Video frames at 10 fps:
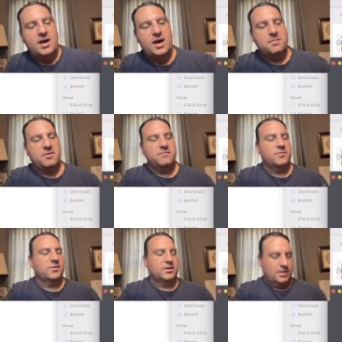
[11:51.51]
app I've
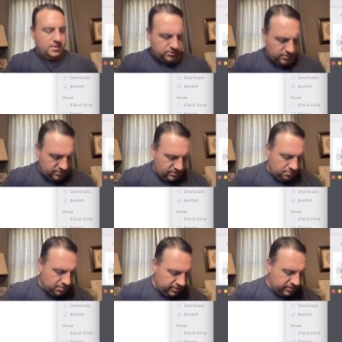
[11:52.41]
been working on. So I'll
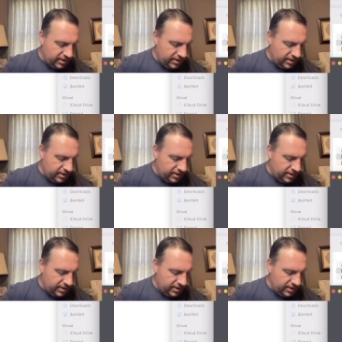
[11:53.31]
unplug